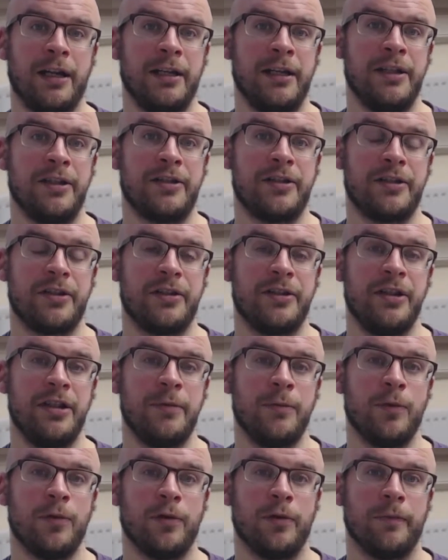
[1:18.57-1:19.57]
East
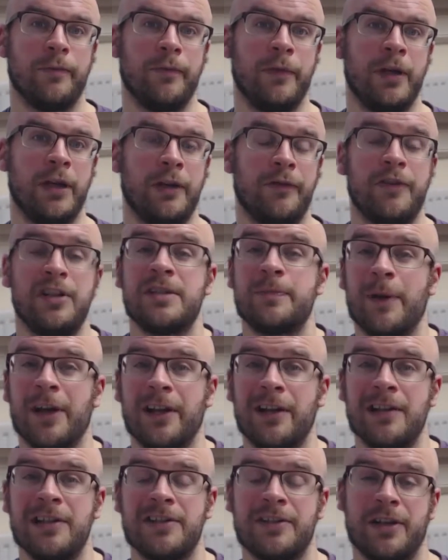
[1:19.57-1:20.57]
Timor. These
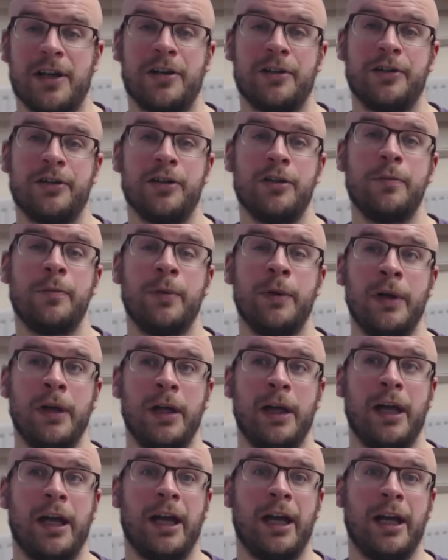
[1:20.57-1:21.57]
panels started up
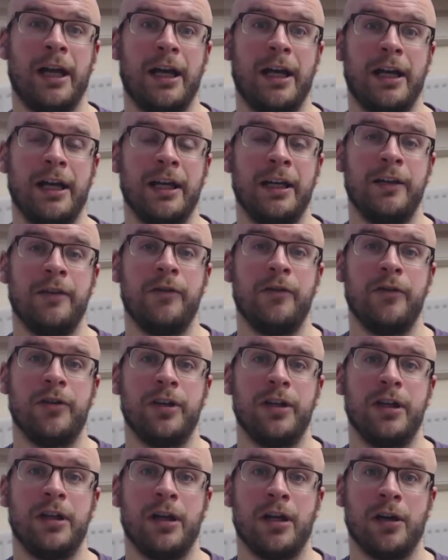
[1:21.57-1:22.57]
in
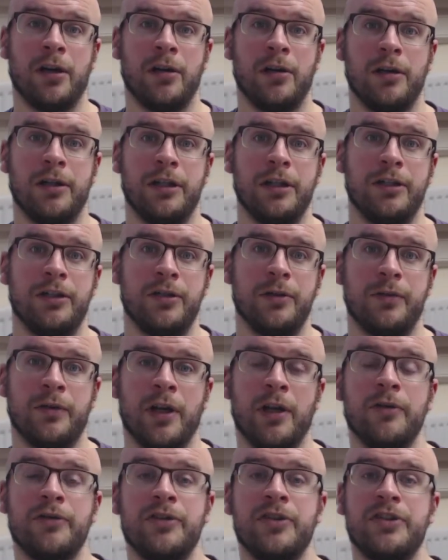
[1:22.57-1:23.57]
the early
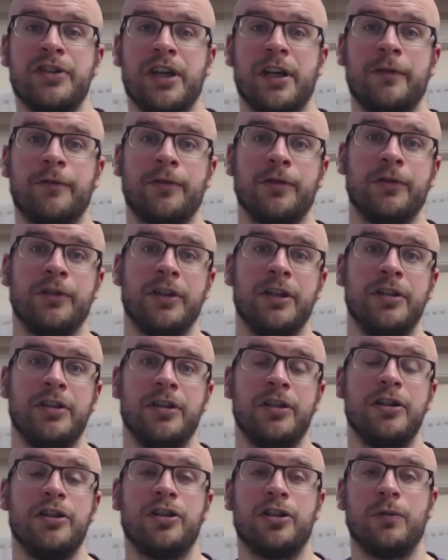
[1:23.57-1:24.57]
2000s after the
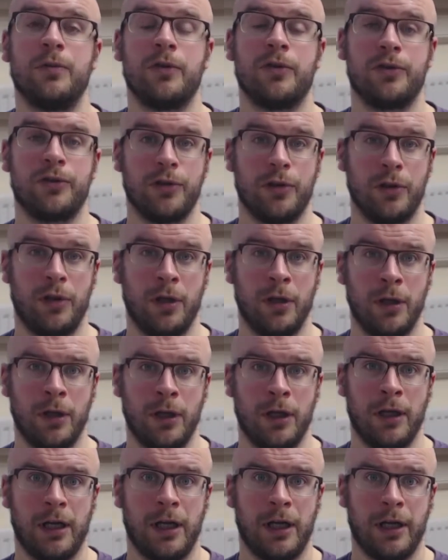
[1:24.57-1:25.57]
Indonesian withdrawal
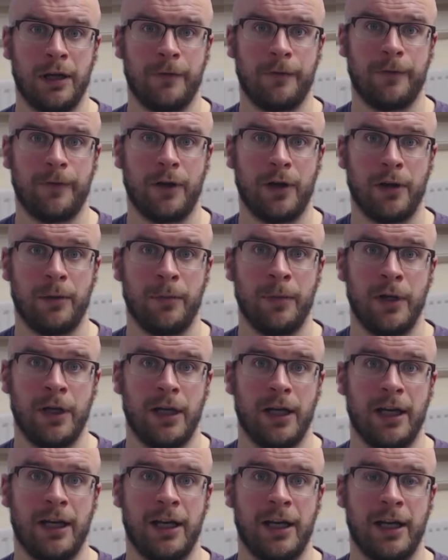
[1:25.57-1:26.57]
from
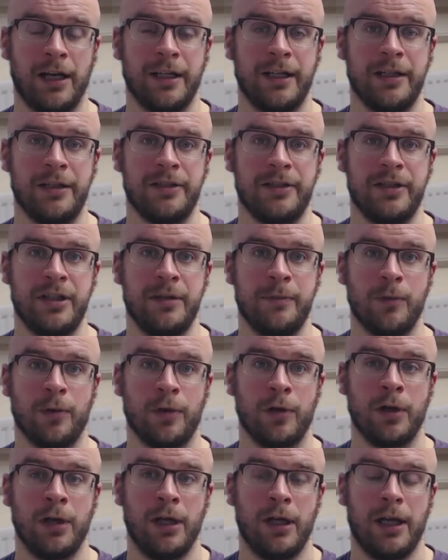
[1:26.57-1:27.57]
East
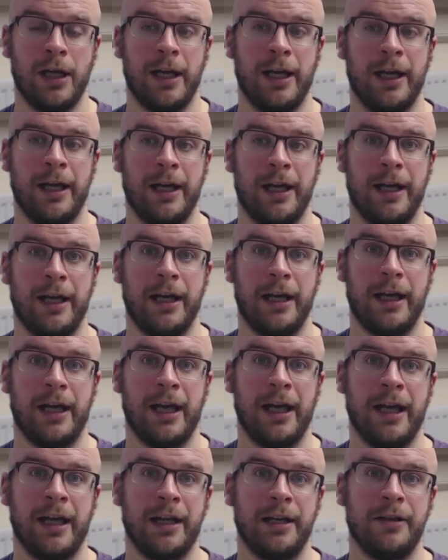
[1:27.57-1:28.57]
Timor.
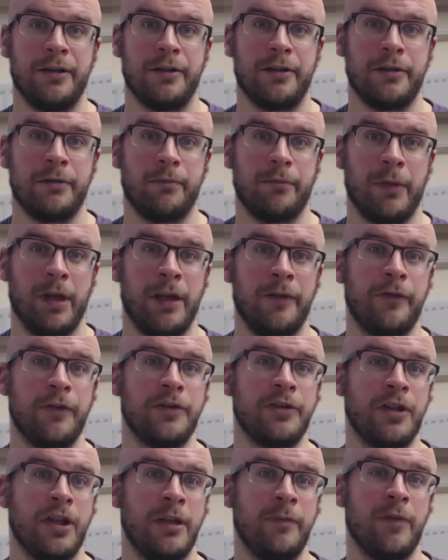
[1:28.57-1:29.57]
And at
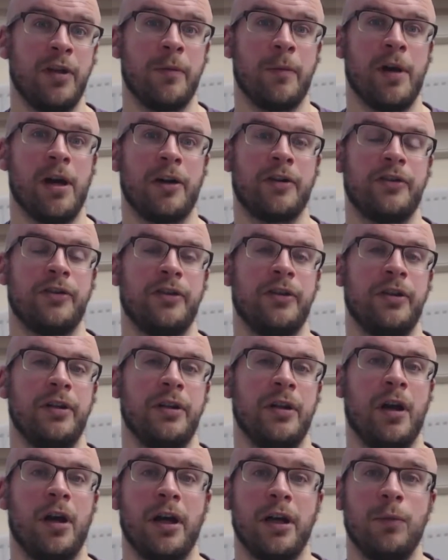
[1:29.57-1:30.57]
the time they marked
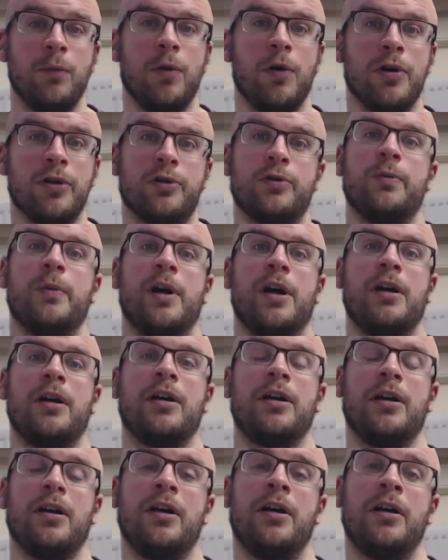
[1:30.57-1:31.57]
the high water
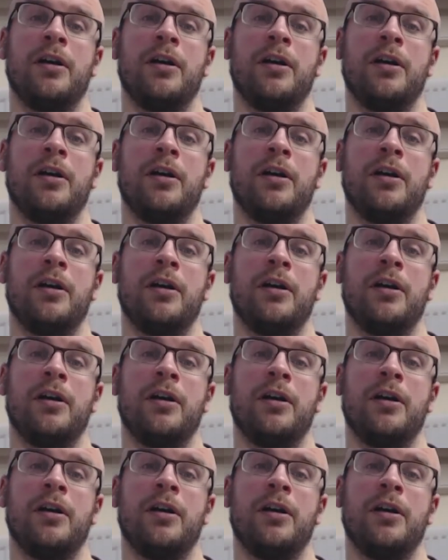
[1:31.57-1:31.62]
mark